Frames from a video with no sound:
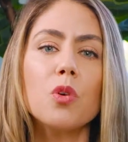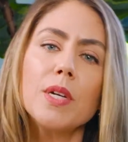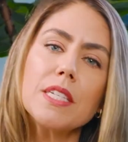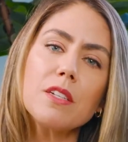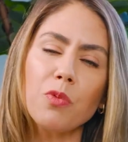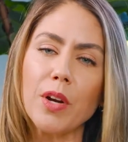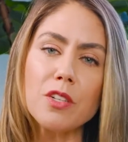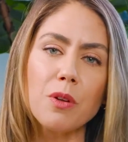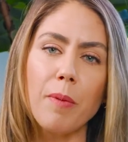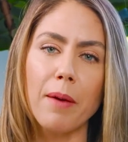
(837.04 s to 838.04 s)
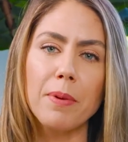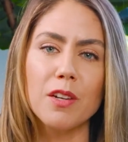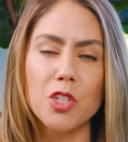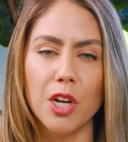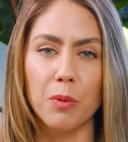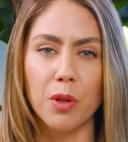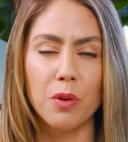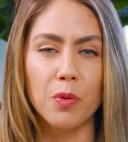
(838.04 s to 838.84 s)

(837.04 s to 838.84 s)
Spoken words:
quiz is free, so I'm happy to share it with you.